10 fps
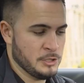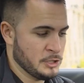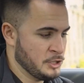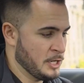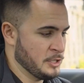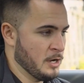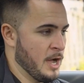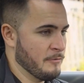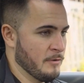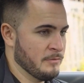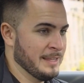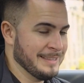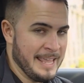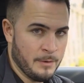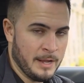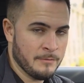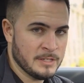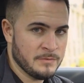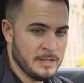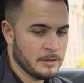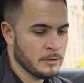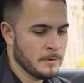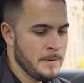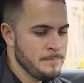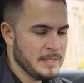just judging off of the layout of this vehicle